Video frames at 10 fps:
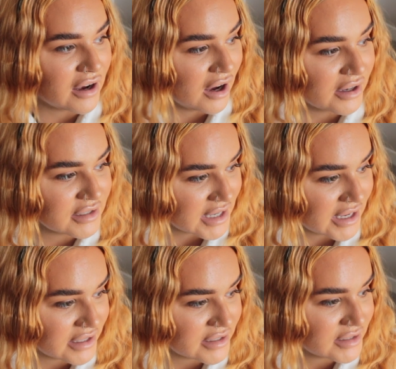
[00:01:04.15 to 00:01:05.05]
hot
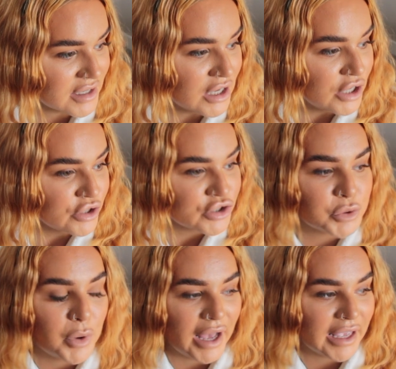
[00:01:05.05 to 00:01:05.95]
days.
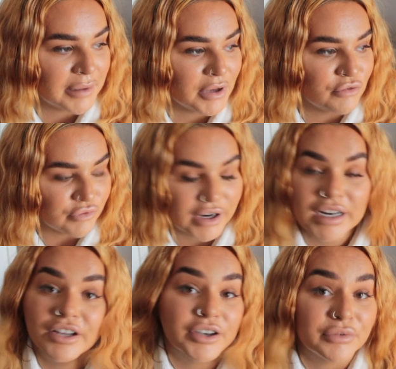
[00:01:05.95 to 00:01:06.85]
So I am
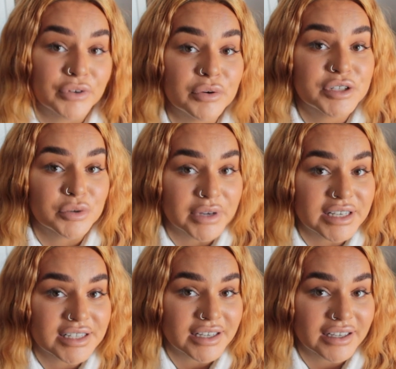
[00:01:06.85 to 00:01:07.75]
really looking forward to
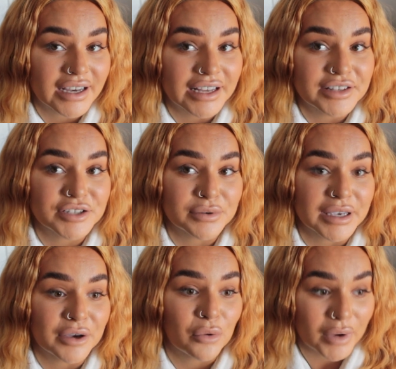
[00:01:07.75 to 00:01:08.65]
winter and
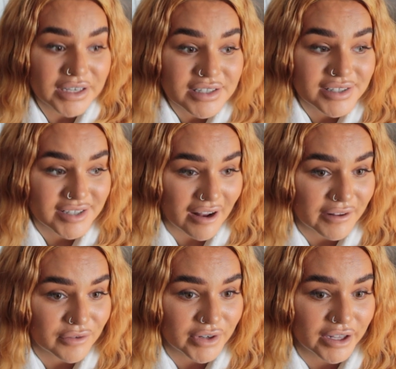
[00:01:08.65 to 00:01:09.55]
doing winter
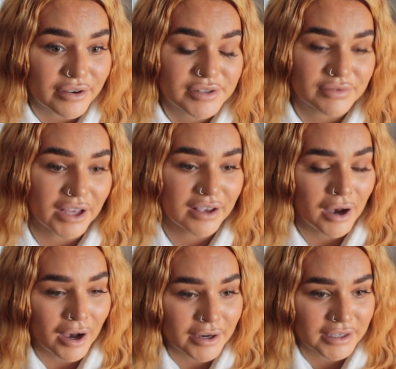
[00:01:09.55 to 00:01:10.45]
styling videos of like
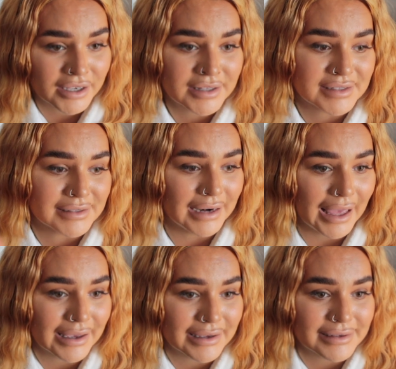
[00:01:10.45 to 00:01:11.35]
cardigans and
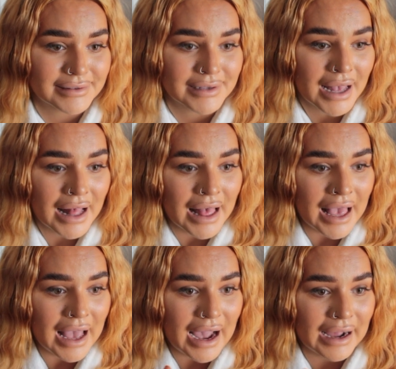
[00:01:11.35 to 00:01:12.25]
layers,
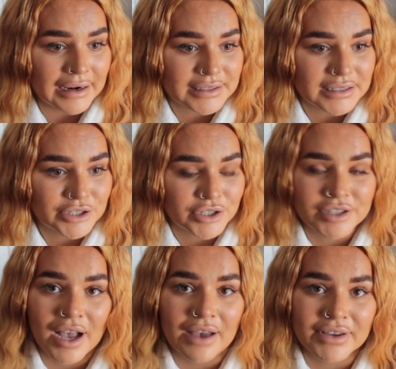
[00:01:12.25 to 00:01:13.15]
and just
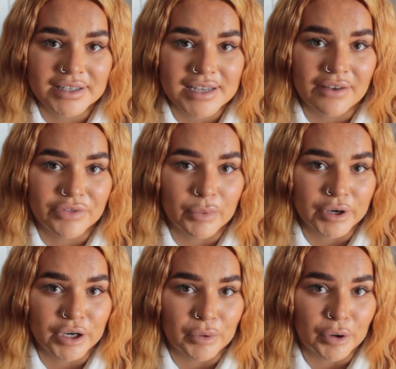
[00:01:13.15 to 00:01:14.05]
not having to have the
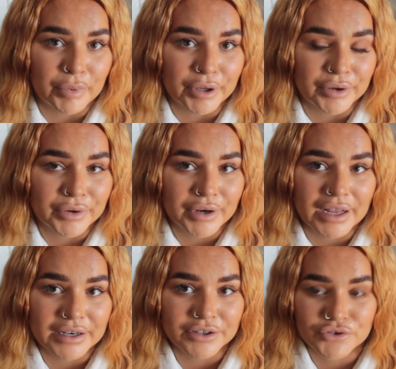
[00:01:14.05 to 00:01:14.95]
window open
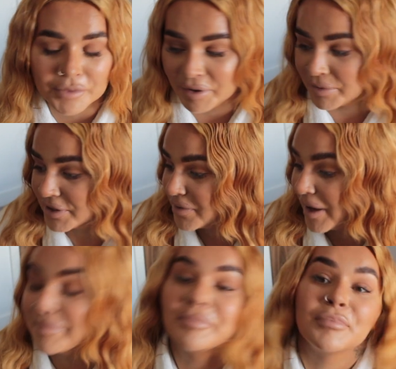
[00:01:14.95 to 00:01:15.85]
and dripping with
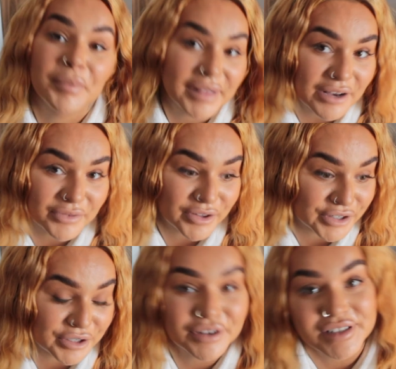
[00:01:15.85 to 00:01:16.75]
sweat. But without further
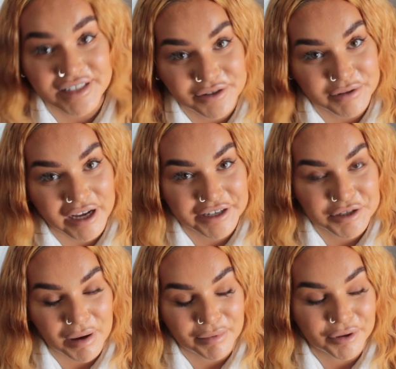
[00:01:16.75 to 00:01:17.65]
ado, because I
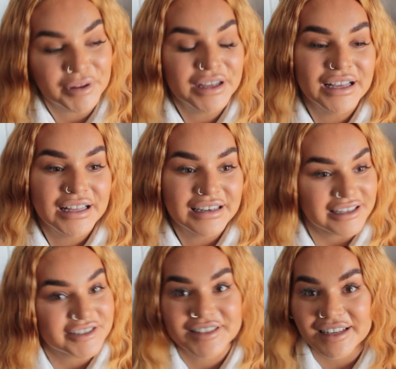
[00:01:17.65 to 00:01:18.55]
do babble,
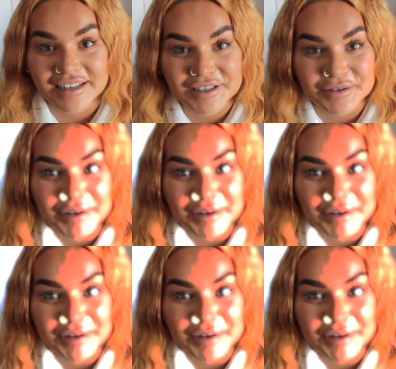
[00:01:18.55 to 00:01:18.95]
let's just get into